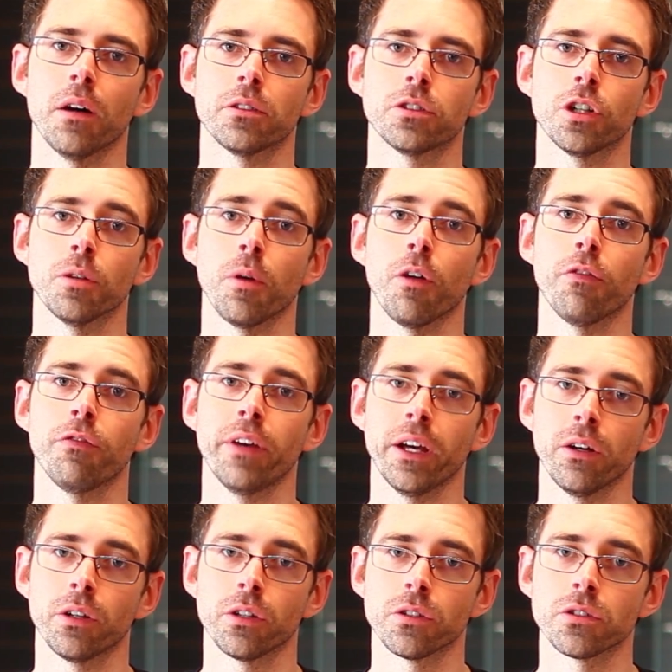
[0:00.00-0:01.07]
turbo
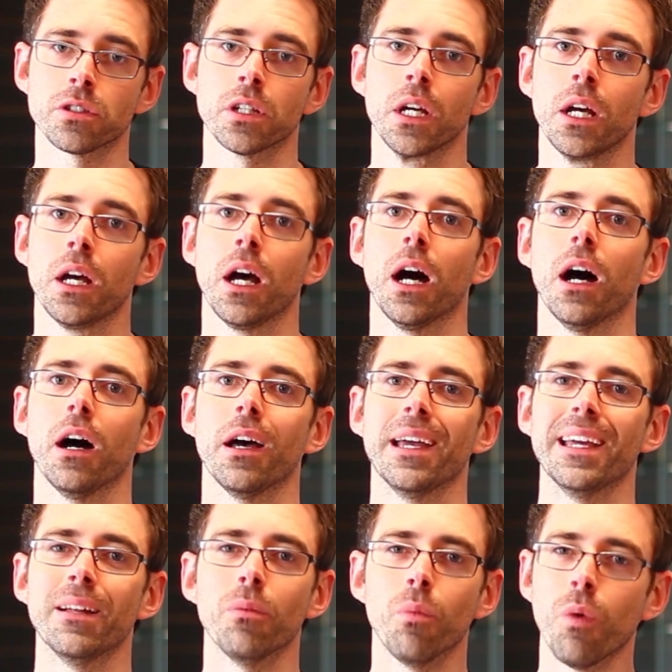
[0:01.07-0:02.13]
failures,
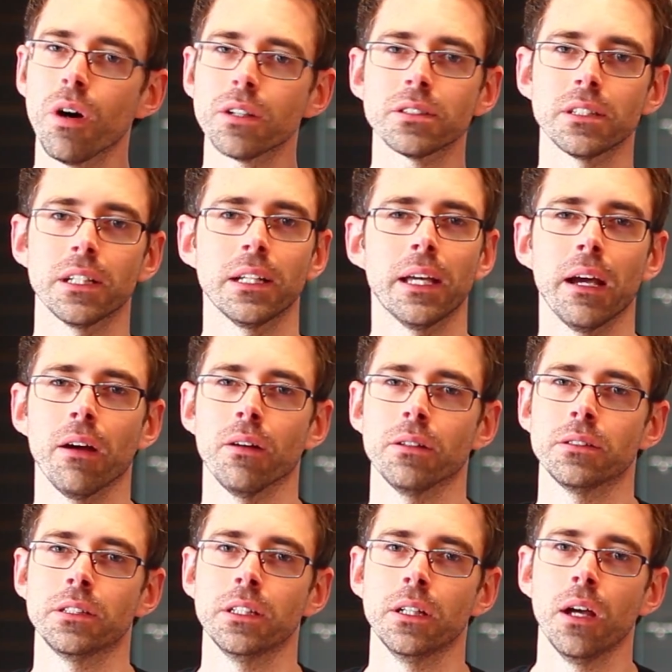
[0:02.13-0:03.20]
it wasn't a
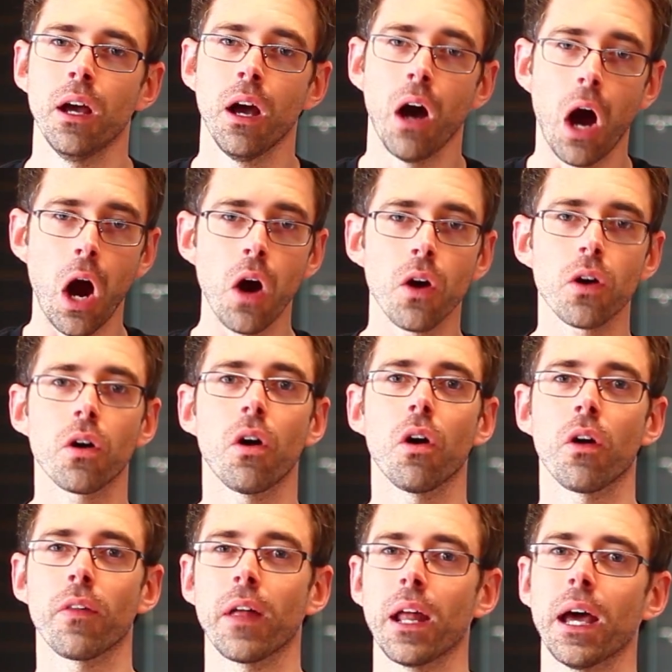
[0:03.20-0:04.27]
guarantee. Our
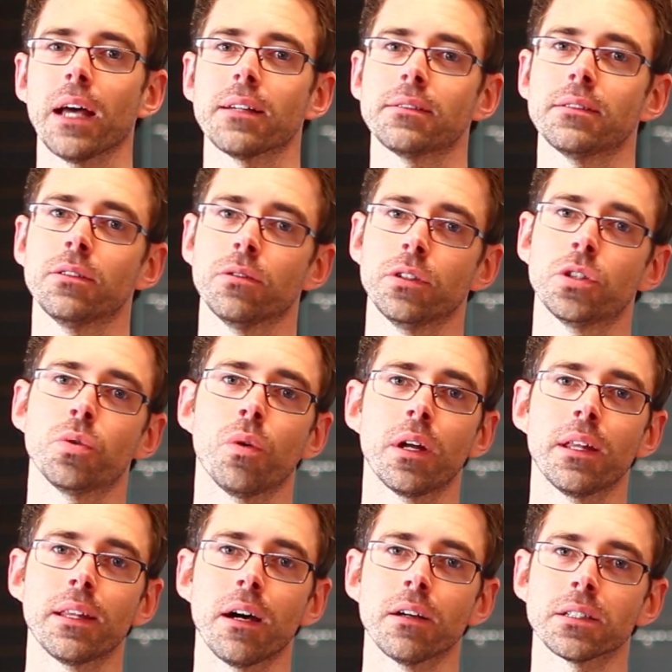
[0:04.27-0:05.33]
car that has nearly
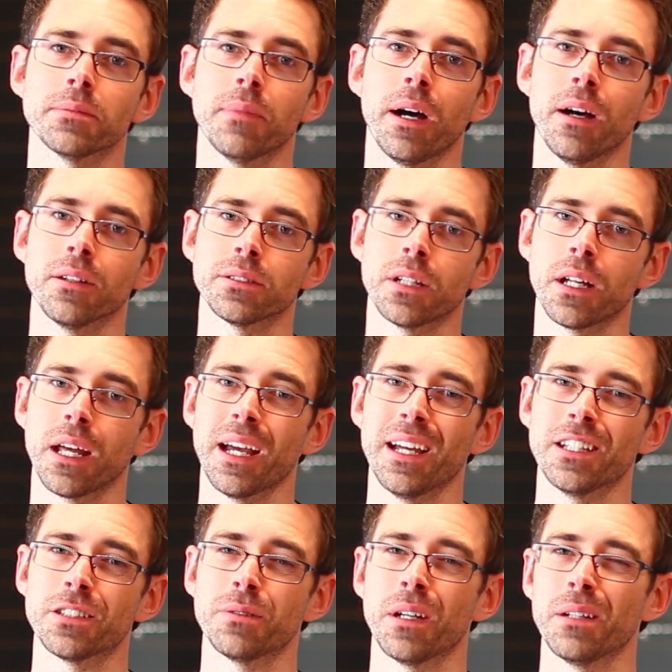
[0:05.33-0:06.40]
20,000 miles on it and
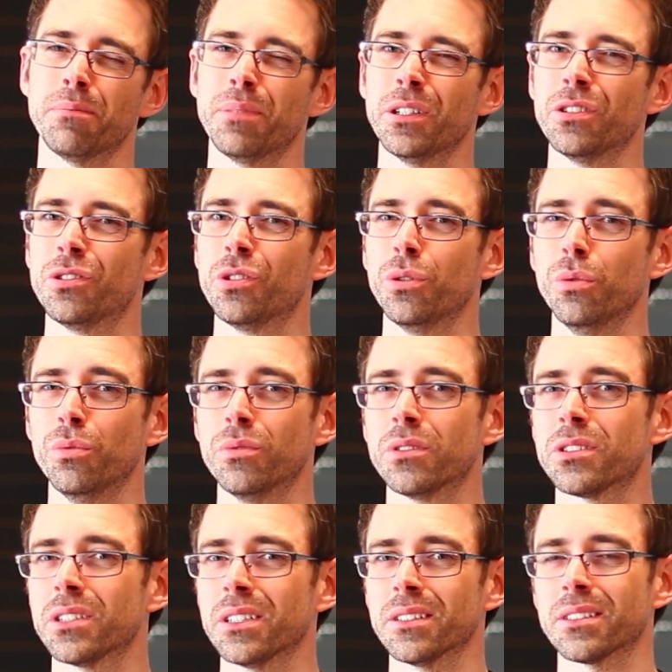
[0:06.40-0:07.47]
has been tuned
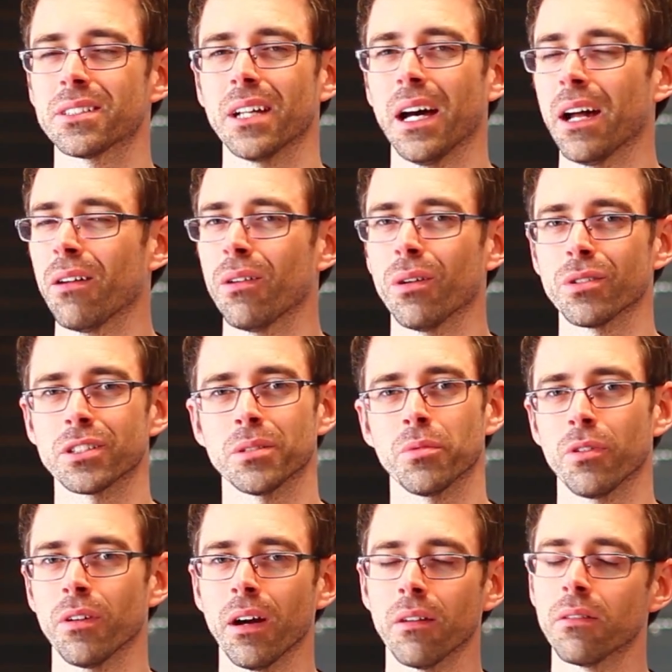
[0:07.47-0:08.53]
since, I don't know,
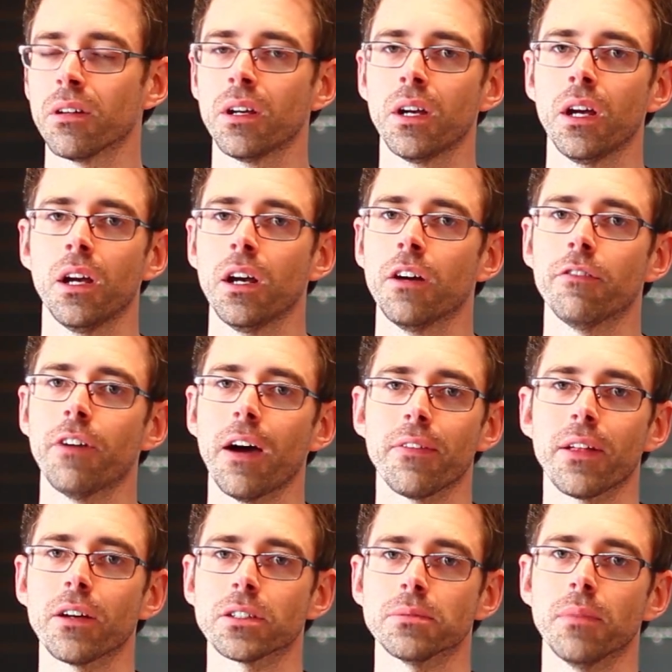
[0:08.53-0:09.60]
somewhere around
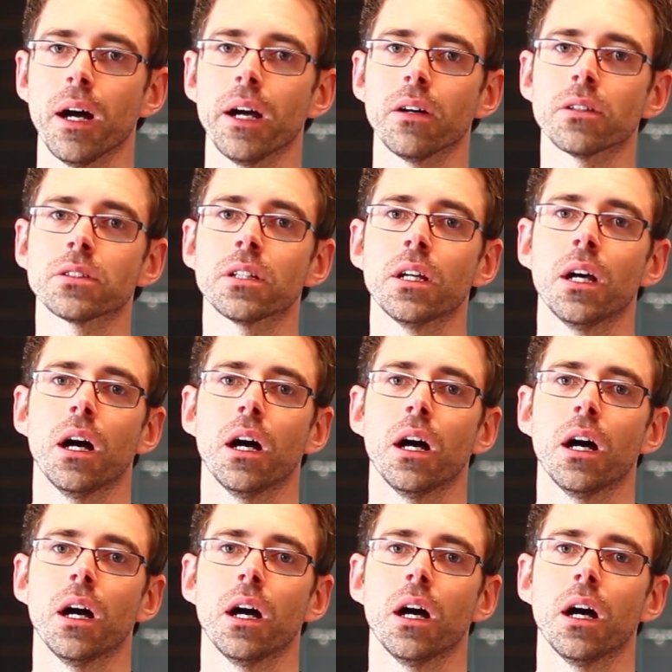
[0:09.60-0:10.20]
5,000 miles,